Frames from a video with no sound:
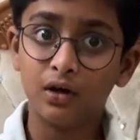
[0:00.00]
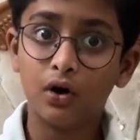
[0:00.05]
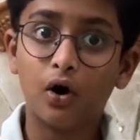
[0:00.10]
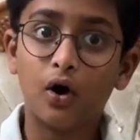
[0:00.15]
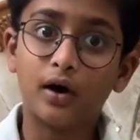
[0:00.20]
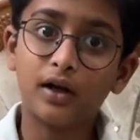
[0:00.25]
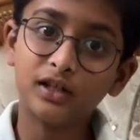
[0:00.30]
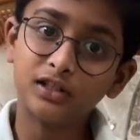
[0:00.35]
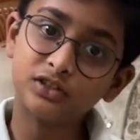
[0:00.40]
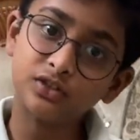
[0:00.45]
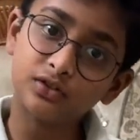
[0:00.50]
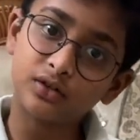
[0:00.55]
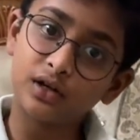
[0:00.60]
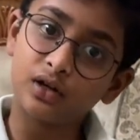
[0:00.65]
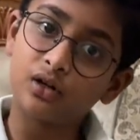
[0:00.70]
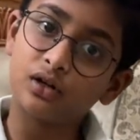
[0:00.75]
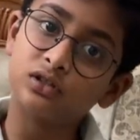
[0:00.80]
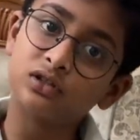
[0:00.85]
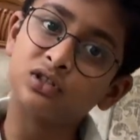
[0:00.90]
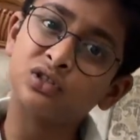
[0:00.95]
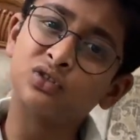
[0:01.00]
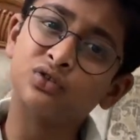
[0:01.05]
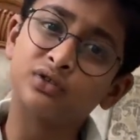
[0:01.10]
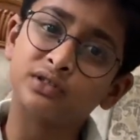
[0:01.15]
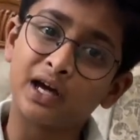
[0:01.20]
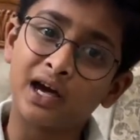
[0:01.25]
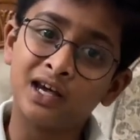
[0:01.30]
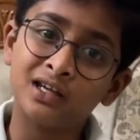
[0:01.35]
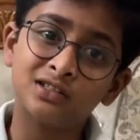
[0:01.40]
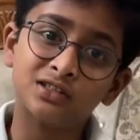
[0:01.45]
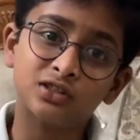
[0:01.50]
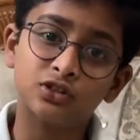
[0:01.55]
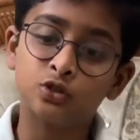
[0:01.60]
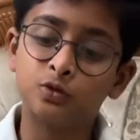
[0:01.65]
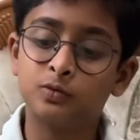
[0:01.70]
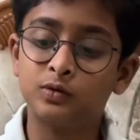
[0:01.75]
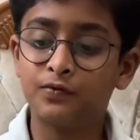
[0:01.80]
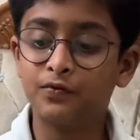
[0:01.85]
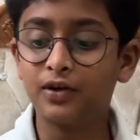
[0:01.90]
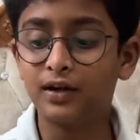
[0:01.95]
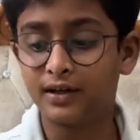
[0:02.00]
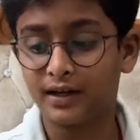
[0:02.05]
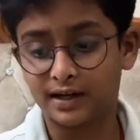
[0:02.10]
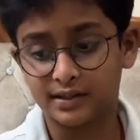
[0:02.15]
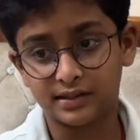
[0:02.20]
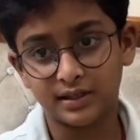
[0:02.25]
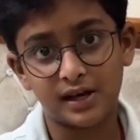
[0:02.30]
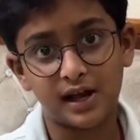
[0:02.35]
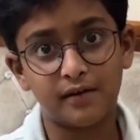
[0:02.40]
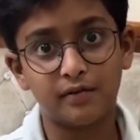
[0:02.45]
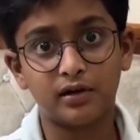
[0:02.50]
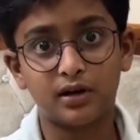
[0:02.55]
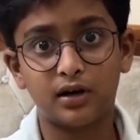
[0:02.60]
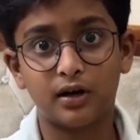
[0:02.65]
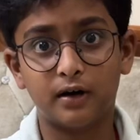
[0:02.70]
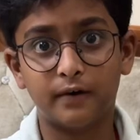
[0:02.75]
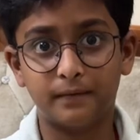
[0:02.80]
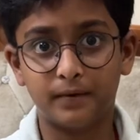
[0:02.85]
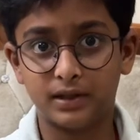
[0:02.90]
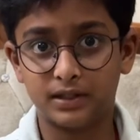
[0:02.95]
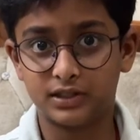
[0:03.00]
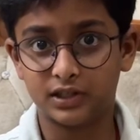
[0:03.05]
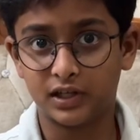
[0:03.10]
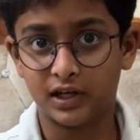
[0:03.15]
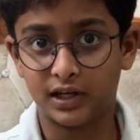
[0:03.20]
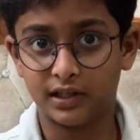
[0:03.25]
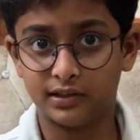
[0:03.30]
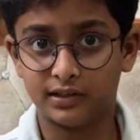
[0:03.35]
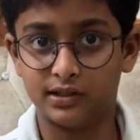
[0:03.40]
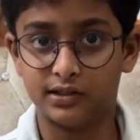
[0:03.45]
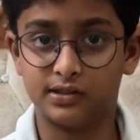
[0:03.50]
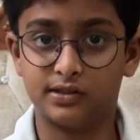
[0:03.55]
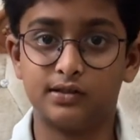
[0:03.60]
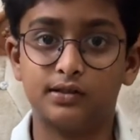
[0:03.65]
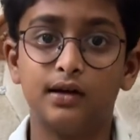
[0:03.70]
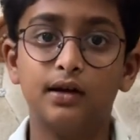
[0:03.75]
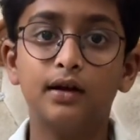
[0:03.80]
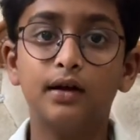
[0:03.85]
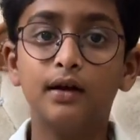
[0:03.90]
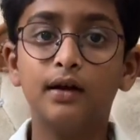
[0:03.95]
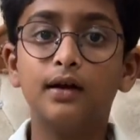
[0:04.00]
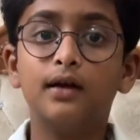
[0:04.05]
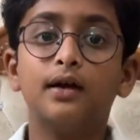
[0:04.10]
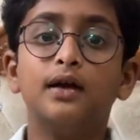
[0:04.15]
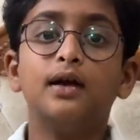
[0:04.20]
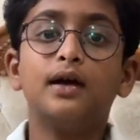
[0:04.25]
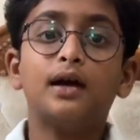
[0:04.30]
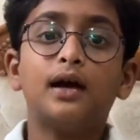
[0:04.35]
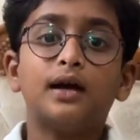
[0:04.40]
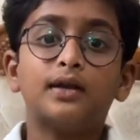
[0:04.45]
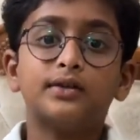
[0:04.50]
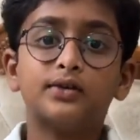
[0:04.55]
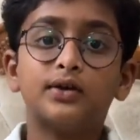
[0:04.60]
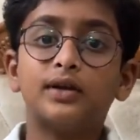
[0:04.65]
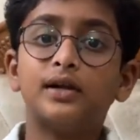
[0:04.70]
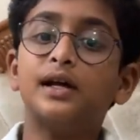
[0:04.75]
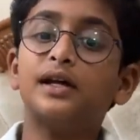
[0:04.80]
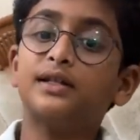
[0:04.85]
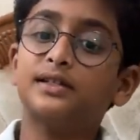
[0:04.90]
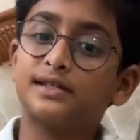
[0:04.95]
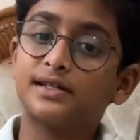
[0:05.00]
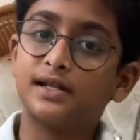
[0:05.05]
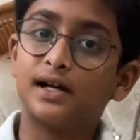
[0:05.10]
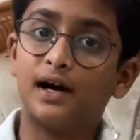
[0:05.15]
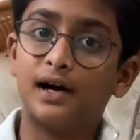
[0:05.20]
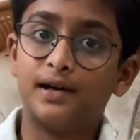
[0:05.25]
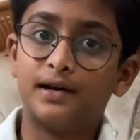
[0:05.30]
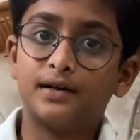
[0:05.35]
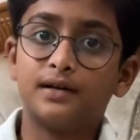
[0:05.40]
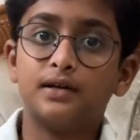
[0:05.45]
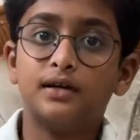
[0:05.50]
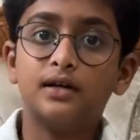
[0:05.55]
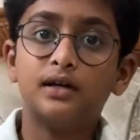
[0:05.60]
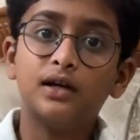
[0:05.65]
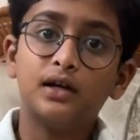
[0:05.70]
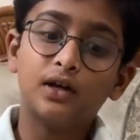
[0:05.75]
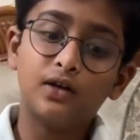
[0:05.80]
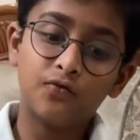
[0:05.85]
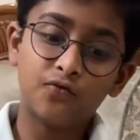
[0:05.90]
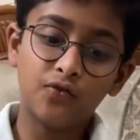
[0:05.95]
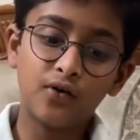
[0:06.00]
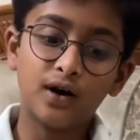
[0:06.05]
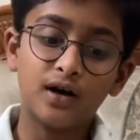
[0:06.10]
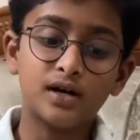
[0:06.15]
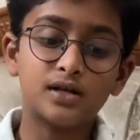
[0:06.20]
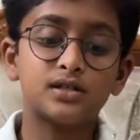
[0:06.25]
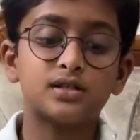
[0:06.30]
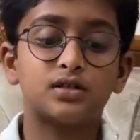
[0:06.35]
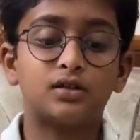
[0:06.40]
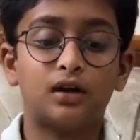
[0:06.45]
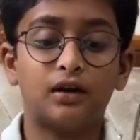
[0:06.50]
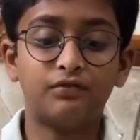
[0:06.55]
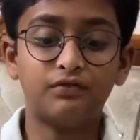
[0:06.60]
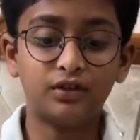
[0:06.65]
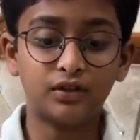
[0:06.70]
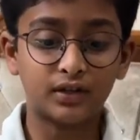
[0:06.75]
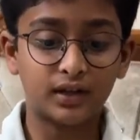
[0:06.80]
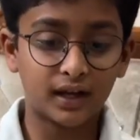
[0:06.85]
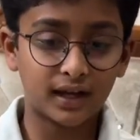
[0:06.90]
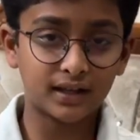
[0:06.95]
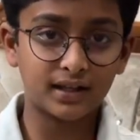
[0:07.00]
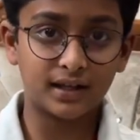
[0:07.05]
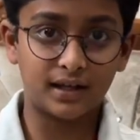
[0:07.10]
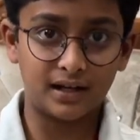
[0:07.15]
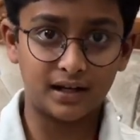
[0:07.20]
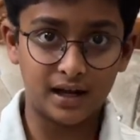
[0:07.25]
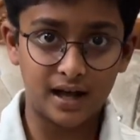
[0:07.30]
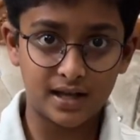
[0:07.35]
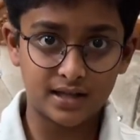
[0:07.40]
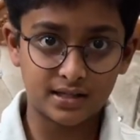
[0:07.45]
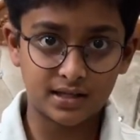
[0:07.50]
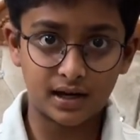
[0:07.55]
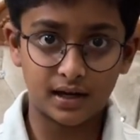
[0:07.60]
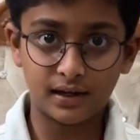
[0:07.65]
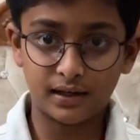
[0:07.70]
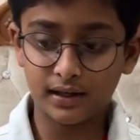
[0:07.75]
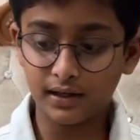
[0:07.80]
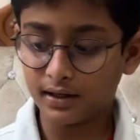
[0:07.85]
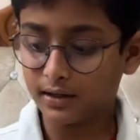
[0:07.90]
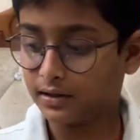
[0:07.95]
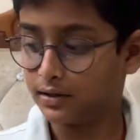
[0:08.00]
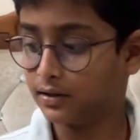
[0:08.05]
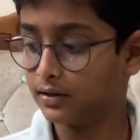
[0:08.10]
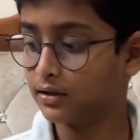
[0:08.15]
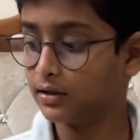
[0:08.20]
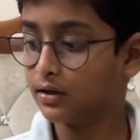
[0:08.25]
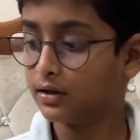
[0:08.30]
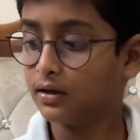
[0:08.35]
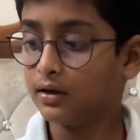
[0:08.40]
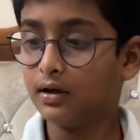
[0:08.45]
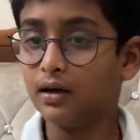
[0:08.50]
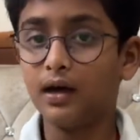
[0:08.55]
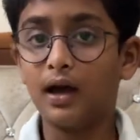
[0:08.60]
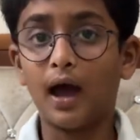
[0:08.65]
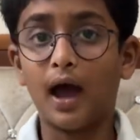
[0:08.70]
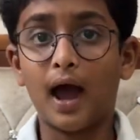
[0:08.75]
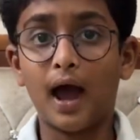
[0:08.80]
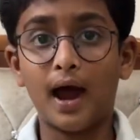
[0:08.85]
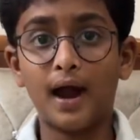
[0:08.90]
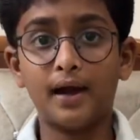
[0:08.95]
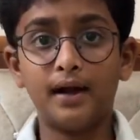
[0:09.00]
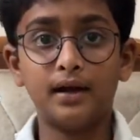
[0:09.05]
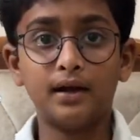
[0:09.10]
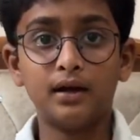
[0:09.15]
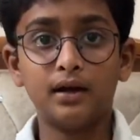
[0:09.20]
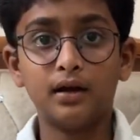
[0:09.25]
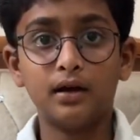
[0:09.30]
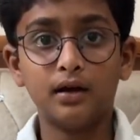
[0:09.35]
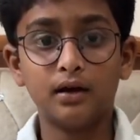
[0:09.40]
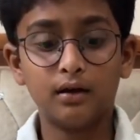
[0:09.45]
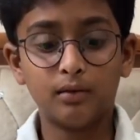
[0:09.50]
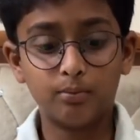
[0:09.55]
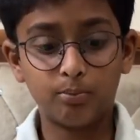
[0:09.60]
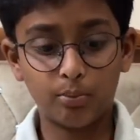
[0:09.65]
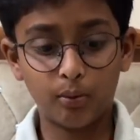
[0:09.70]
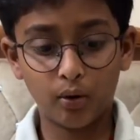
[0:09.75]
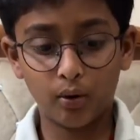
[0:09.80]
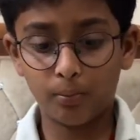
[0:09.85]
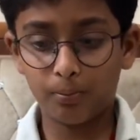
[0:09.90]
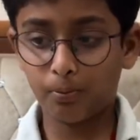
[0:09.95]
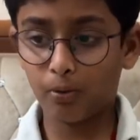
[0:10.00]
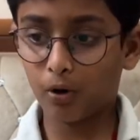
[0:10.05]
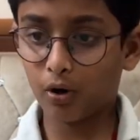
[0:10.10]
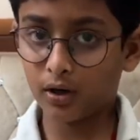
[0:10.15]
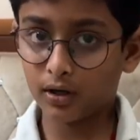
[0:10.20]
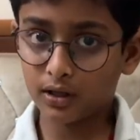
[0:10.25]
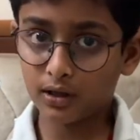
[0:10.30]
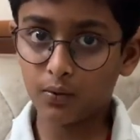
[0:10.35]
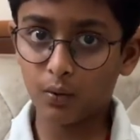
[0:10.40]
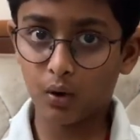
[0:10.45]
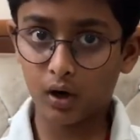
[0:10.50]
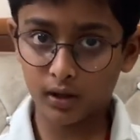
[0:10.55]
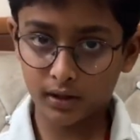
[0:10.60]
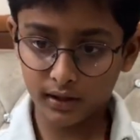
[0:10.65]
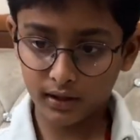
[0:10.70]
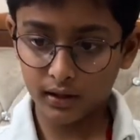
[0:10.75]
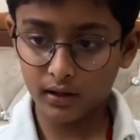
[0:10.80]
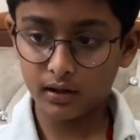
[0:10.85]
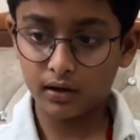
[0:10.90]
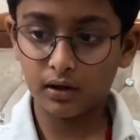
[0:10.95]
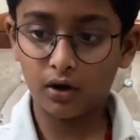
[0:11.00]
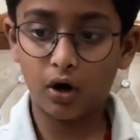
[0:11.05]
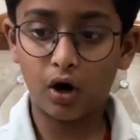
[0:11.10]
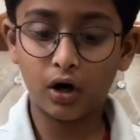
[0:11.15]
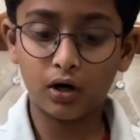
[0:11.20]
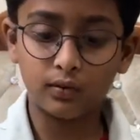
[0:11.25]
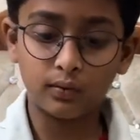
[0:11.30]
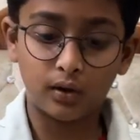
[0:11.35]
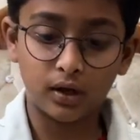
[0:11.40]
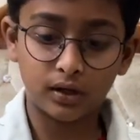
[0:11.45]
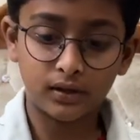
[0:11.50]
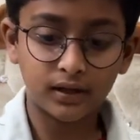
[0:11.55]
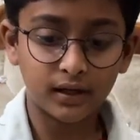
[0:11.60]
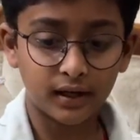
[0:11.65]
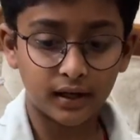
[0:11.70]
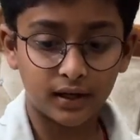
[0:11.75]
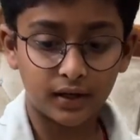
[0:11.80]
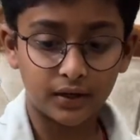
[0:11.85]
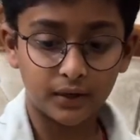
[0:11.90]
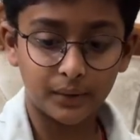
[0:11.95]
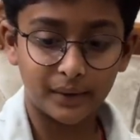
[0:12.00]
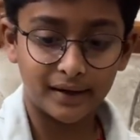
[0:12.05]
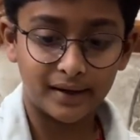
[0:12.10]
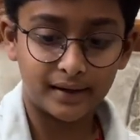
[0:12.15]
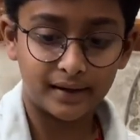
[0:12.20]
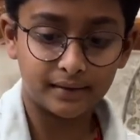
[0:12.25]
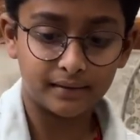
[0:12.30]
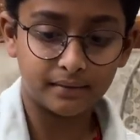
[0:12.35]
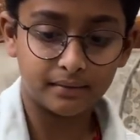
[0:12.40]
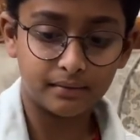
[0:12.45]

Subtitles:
Or else you can also use ice cubes if it doesn't have a curvature like this. So let's start. First, you have to take the glass container and pour the hot water into it.